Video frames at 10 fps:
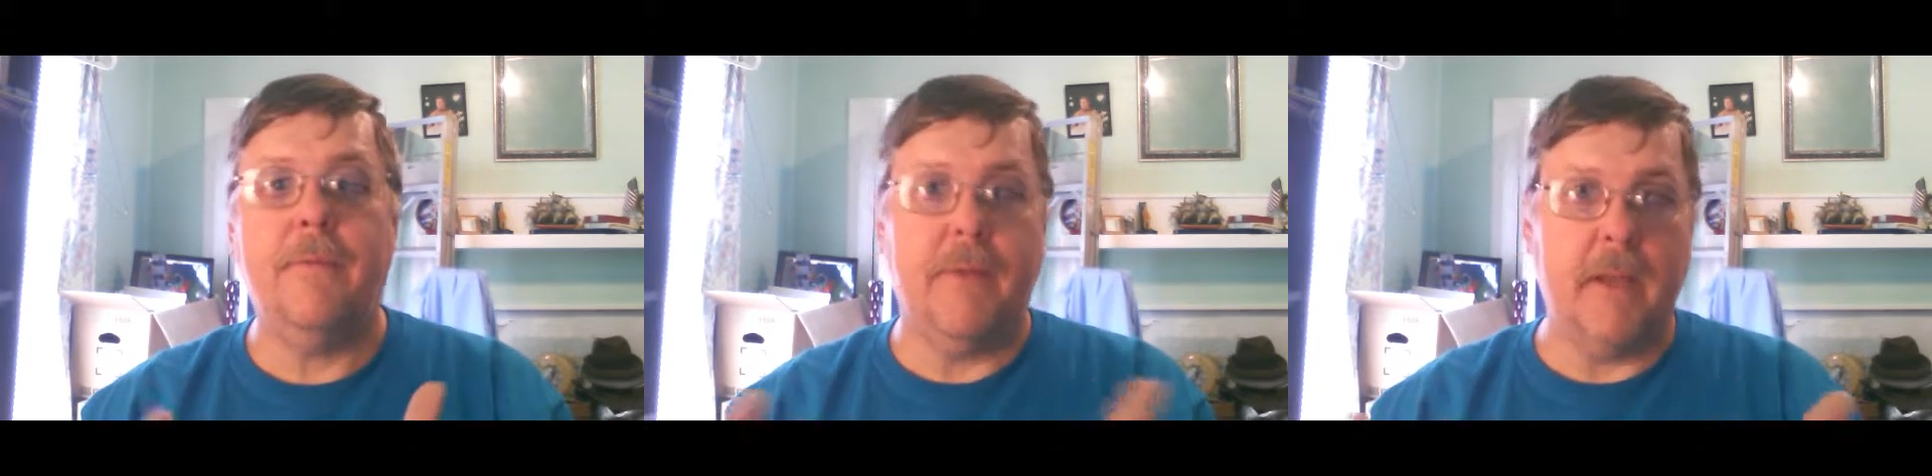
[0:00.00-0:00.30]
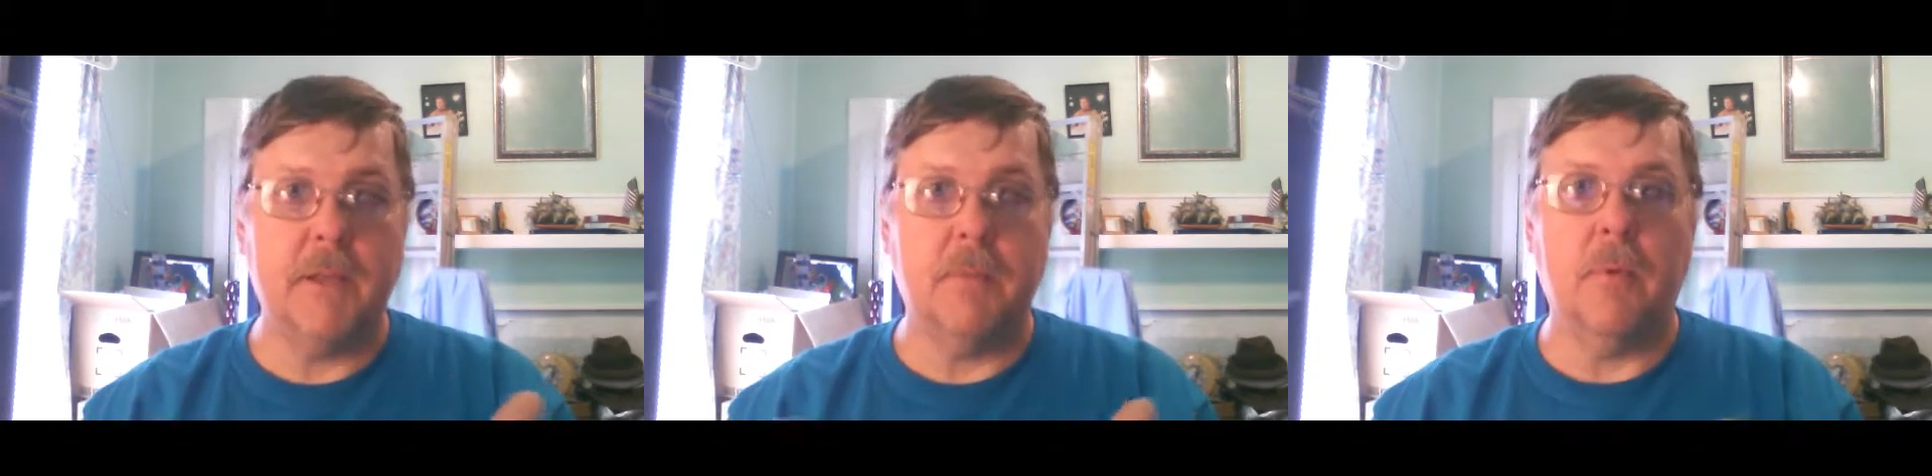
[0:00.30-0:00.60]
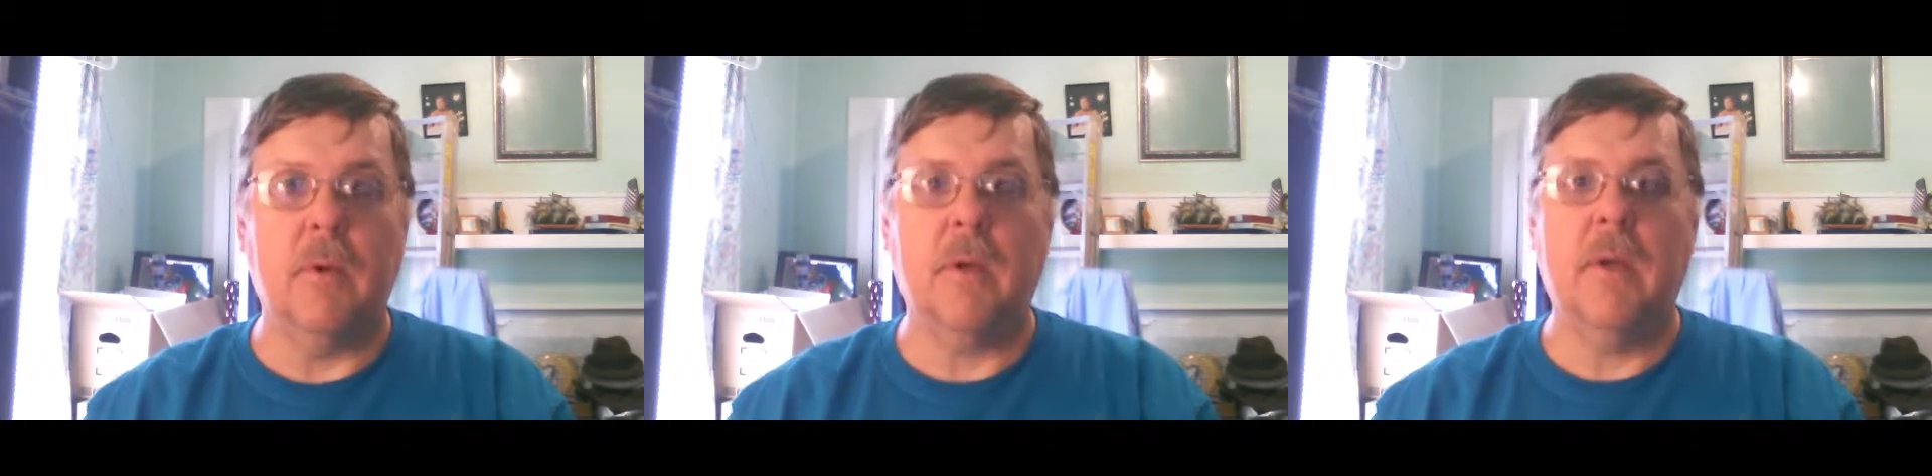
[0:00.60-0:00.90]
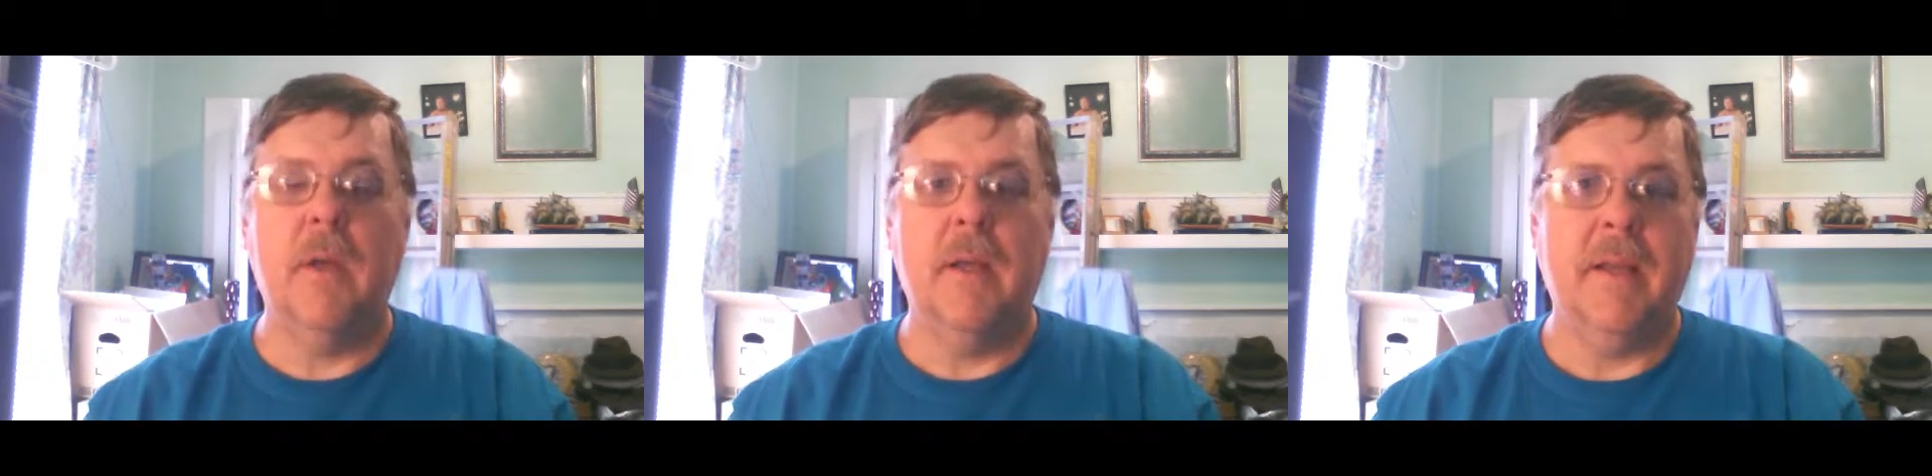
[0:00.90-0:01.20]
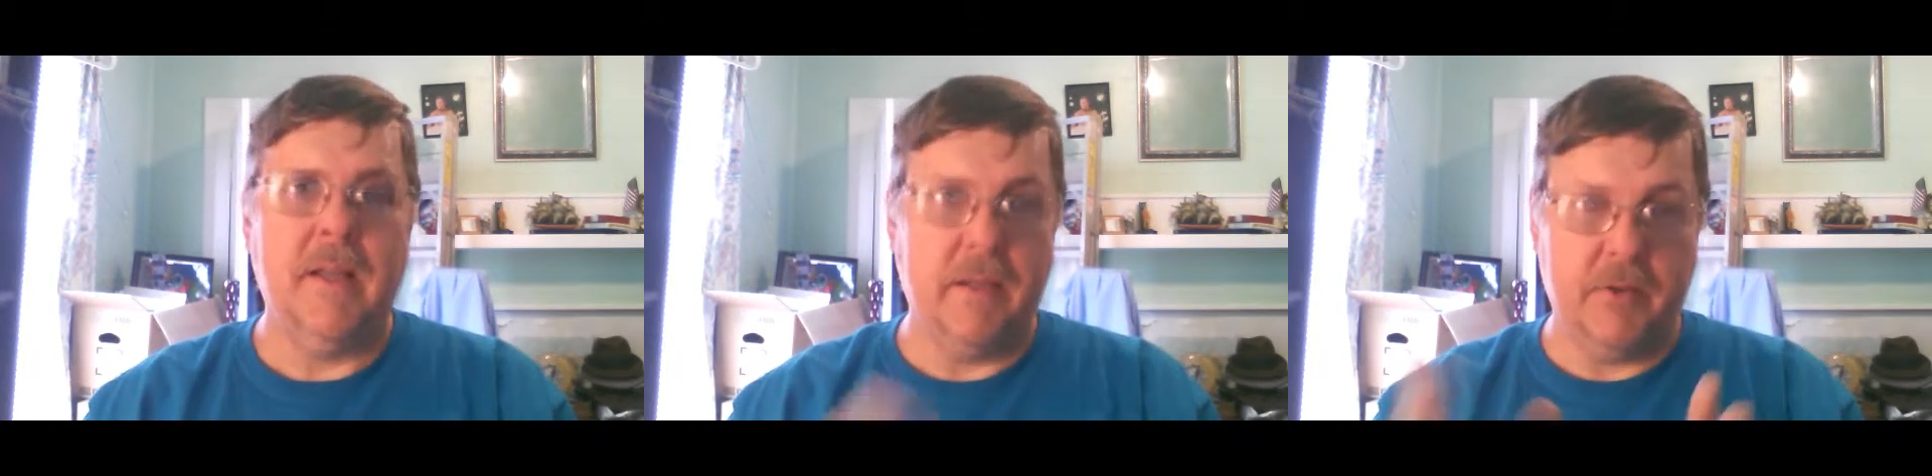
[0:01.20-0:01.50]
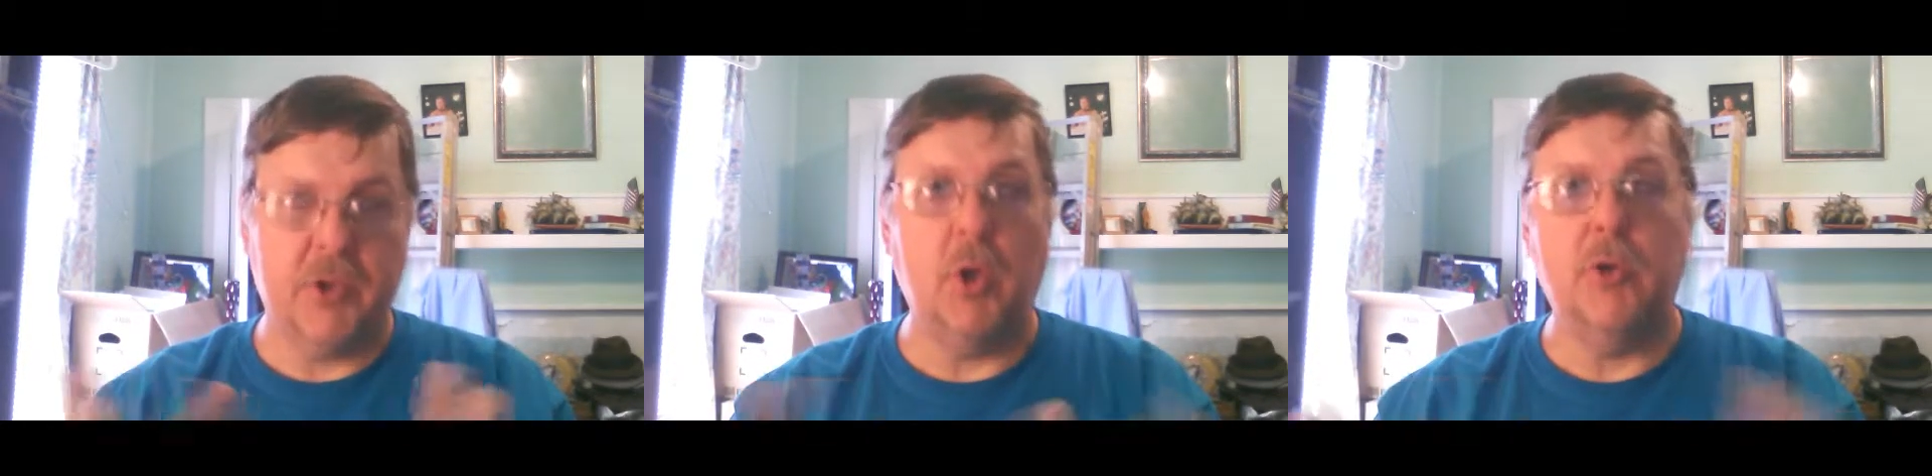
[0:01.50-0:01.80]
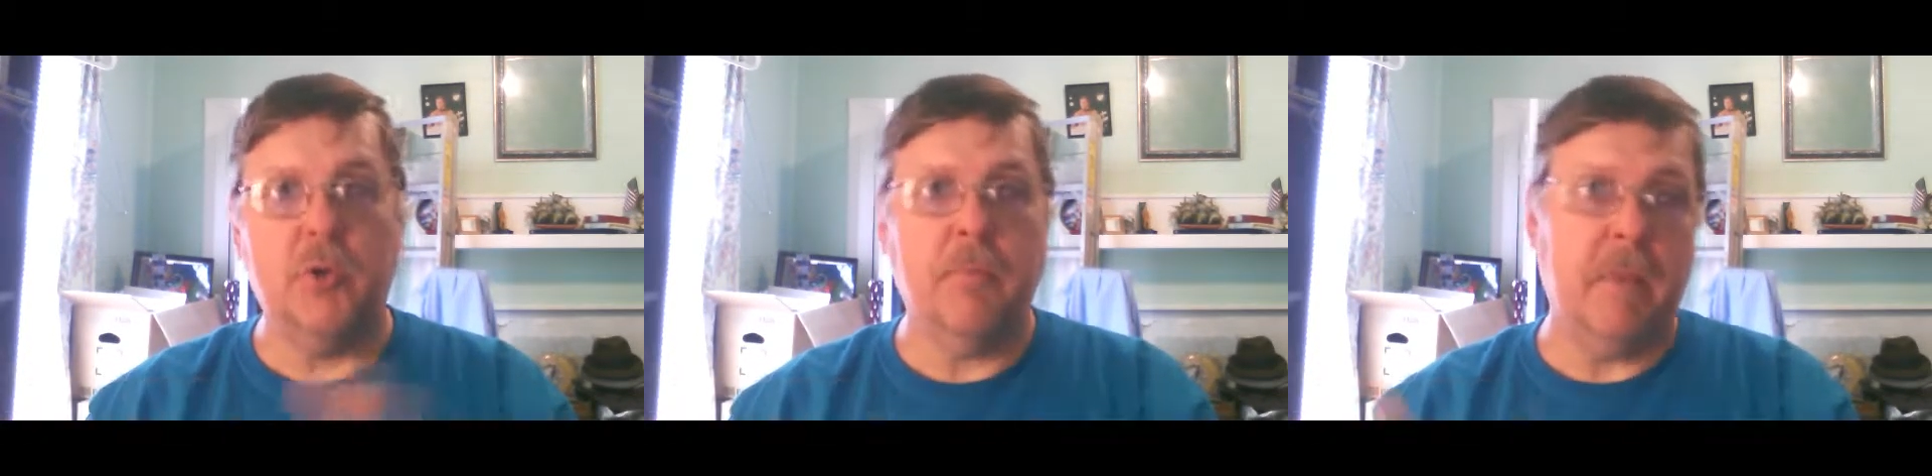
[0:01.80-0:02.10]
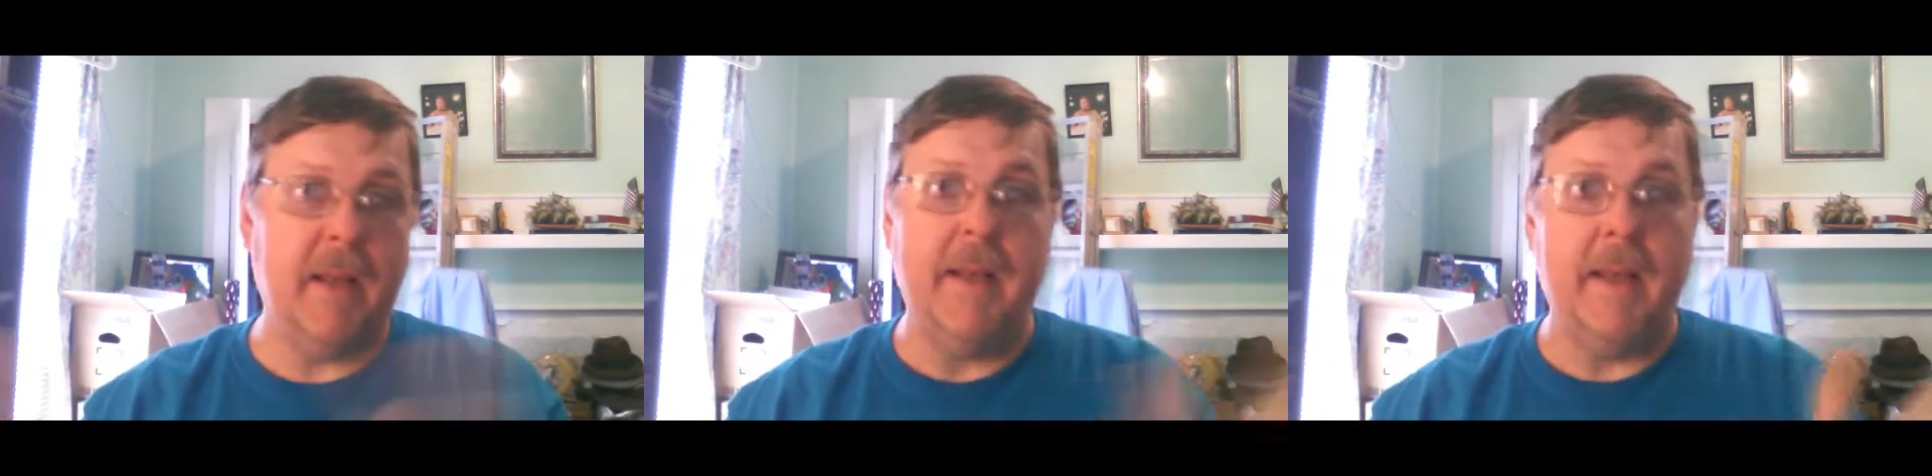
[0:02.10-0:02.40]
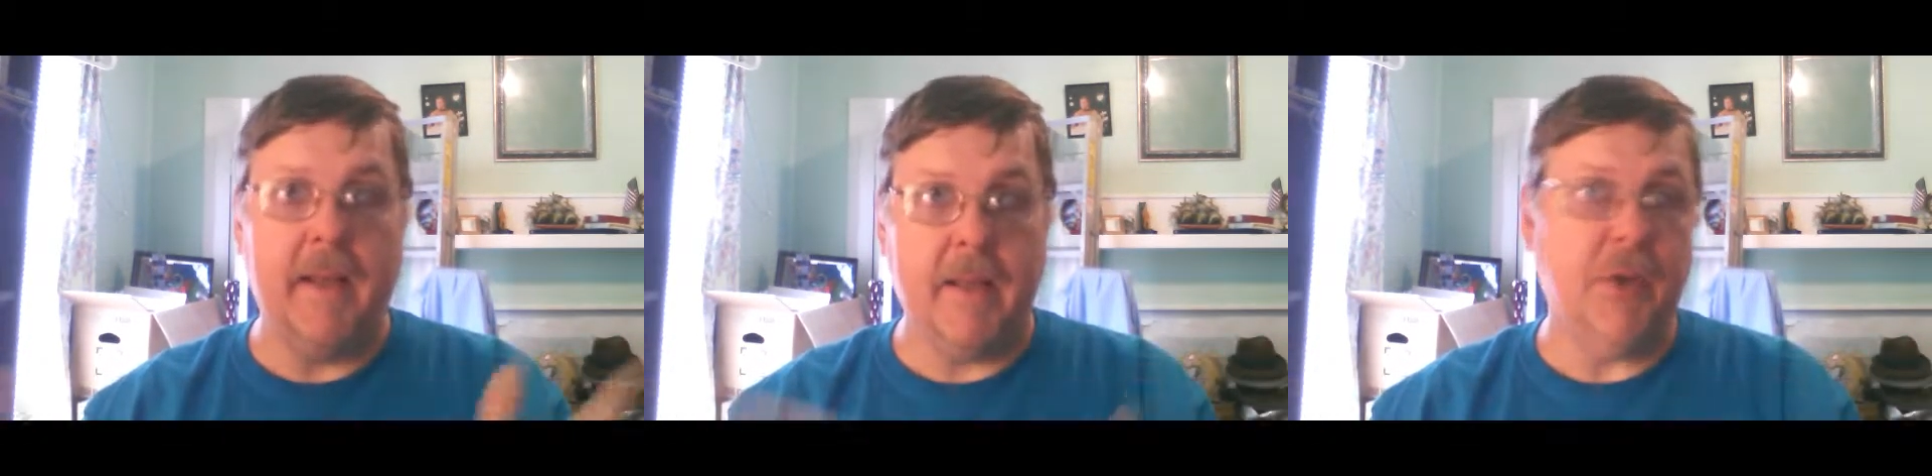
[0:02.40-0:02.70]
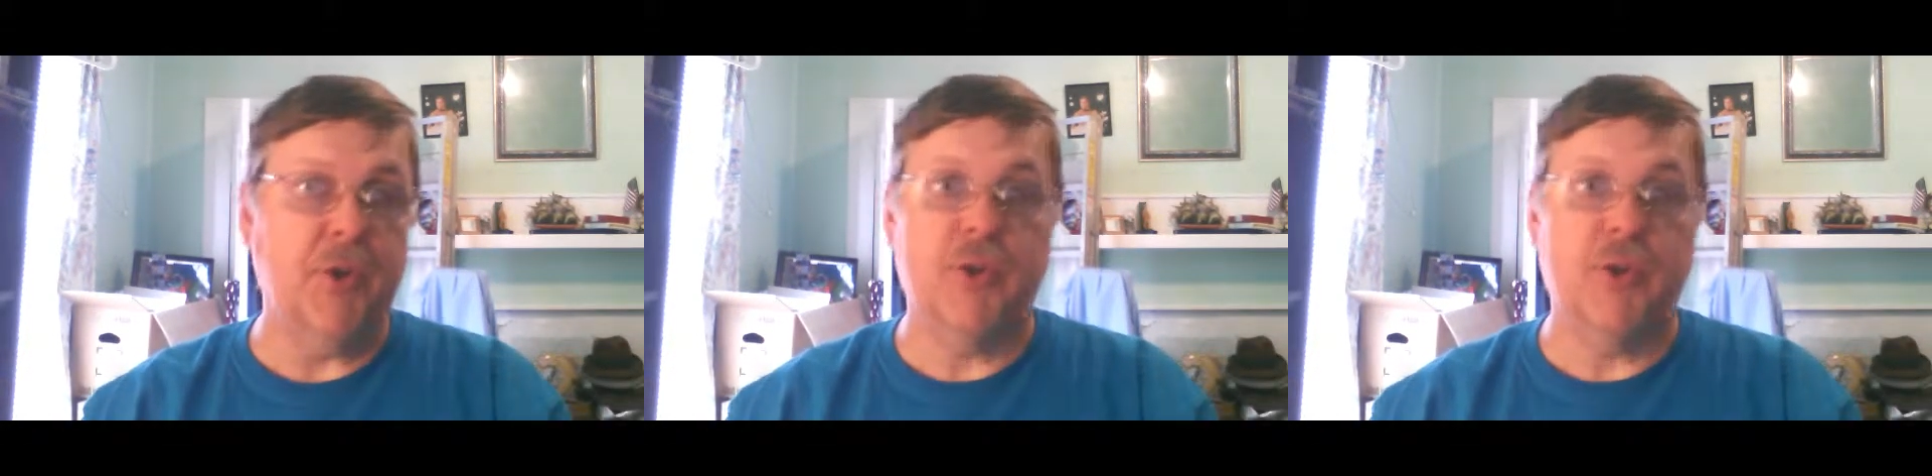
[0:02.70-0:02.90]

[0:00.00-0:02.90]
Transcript: Facebook, social media in